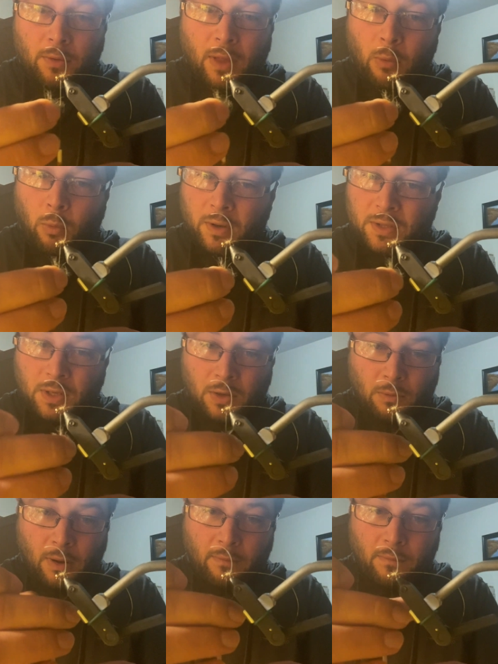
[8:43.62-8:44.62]
That works
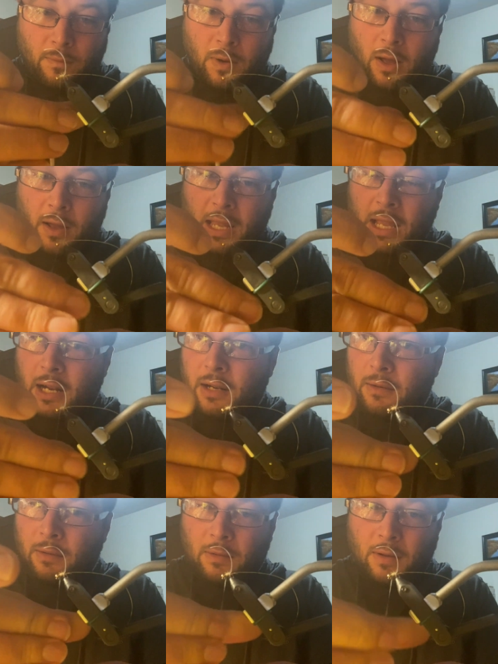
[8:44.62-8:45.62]
too. I've caught, again,
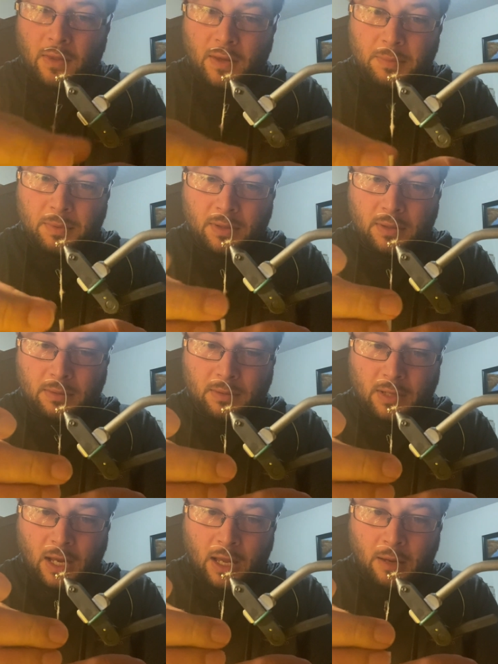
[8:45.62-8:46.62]
in this
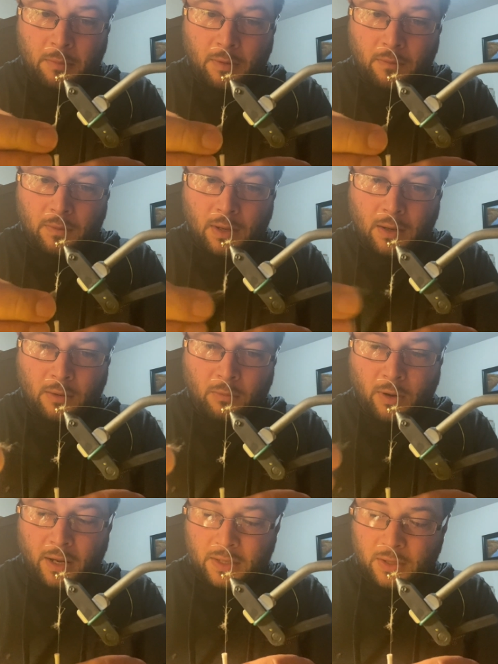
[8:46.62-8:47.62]
time of year
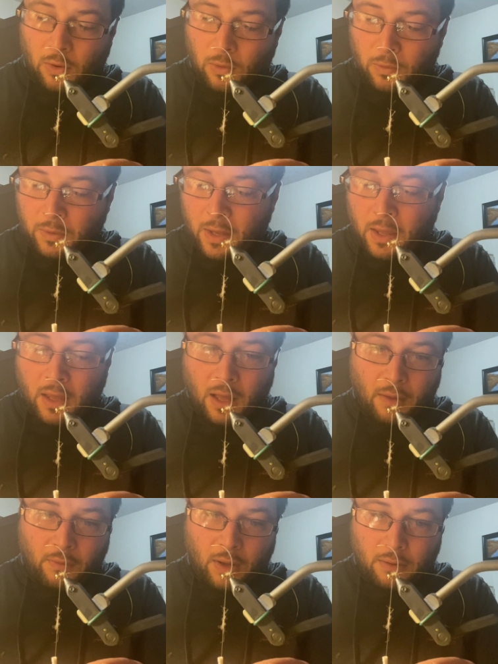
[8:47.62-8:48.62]
where it gets cold,
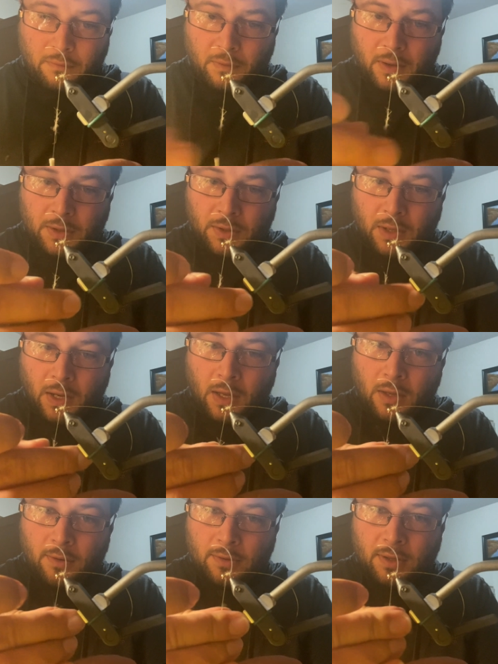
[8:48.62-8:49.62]
I've caught fish
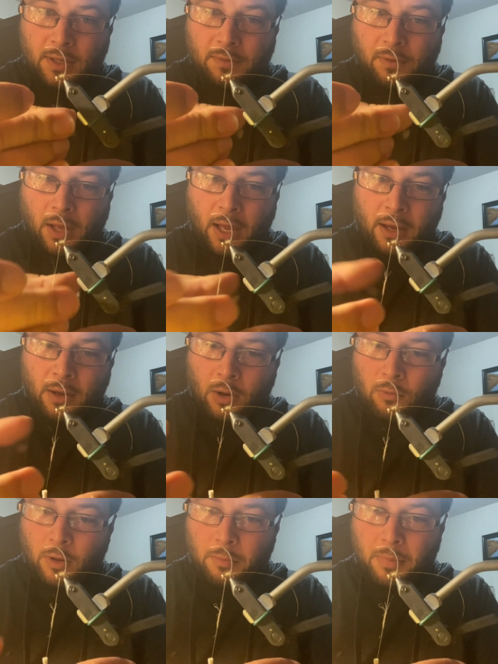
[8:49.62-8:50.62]
using this fly
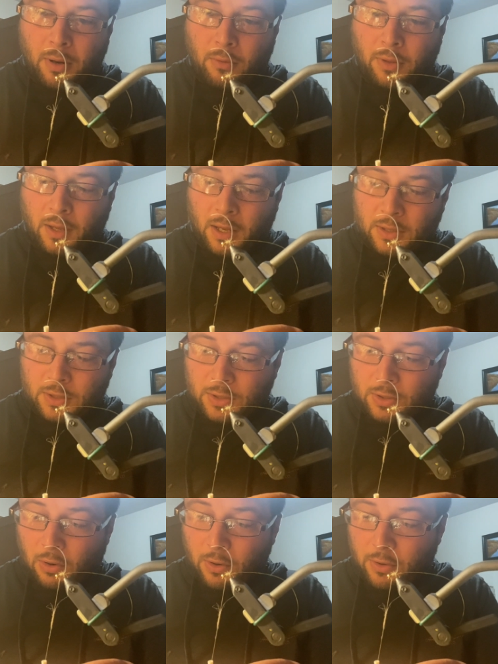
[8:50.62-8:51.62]
with both a
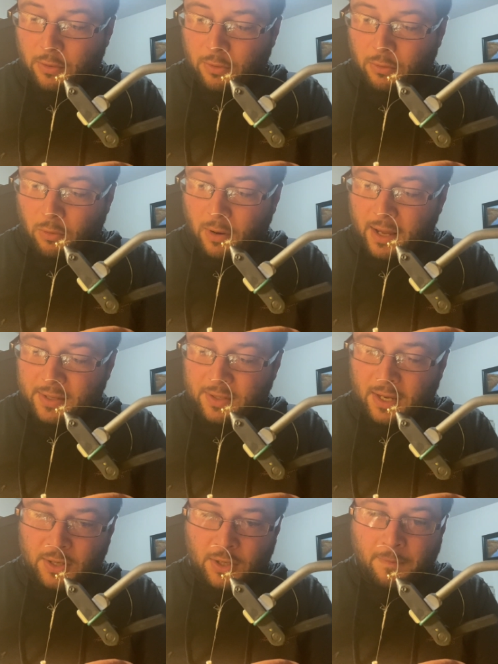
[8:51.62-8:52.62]
darker thorax
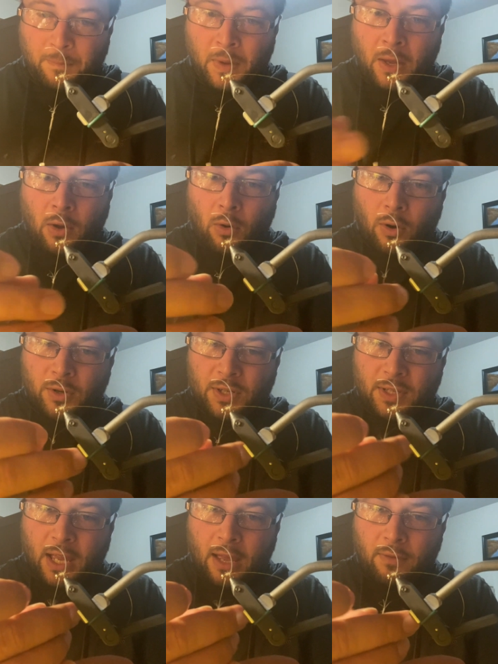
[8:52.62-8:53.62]
section or
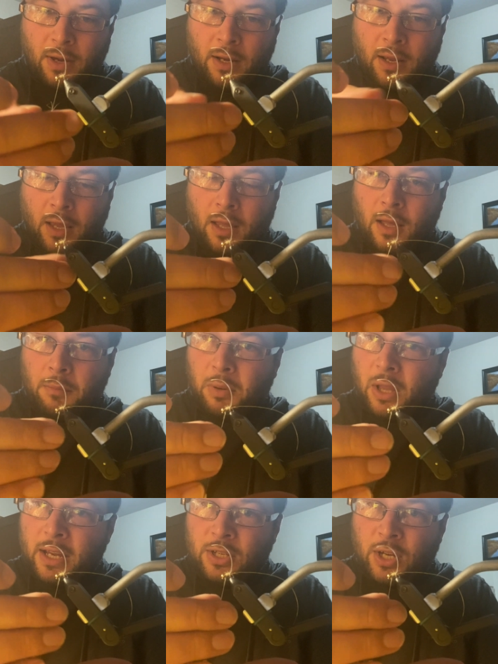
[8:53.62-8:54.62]
just having
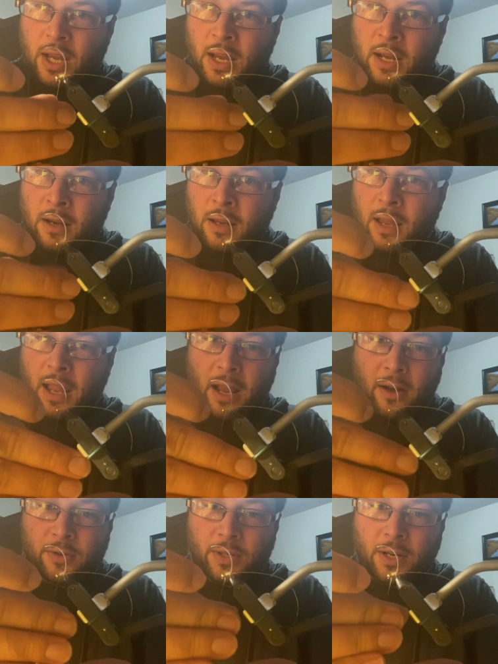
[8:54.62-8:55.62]
plain Jane
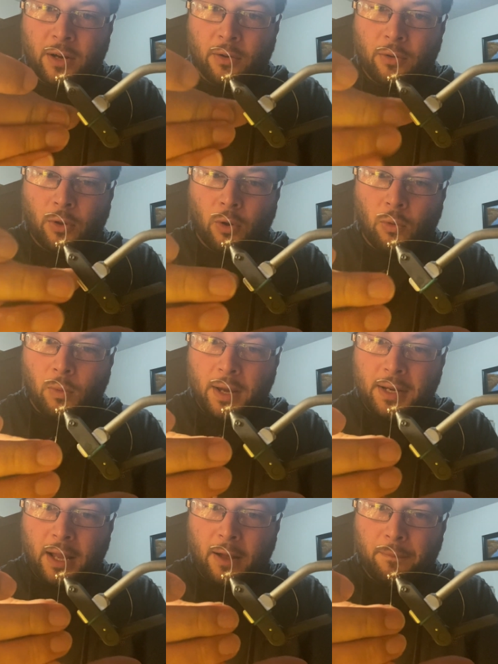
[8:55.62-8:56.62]
Hares ear the whole way
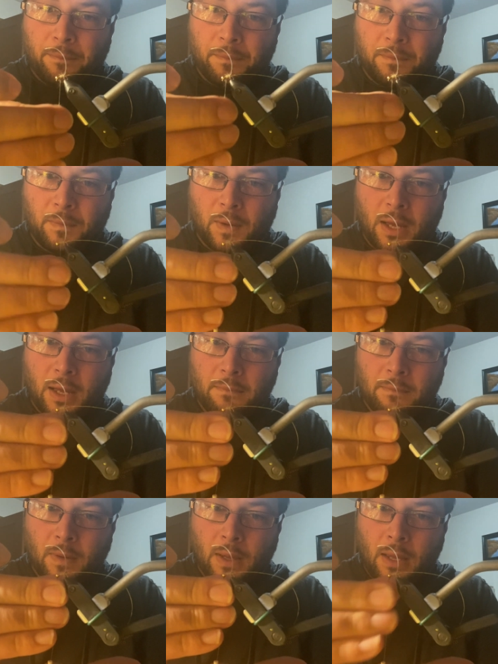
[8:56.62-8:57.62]
down. Okay,
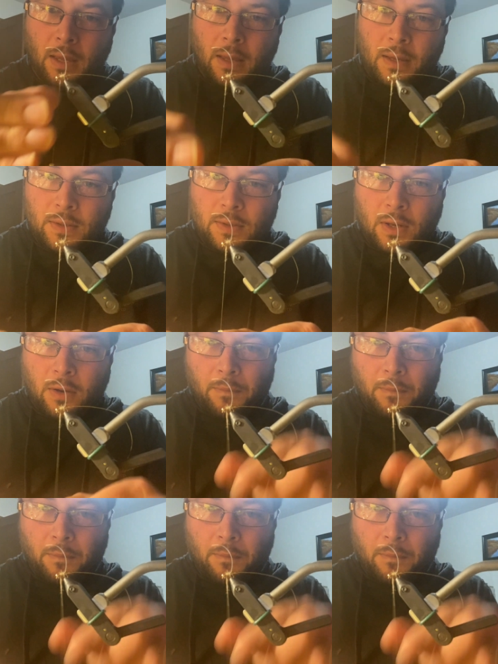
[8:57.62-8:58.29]
so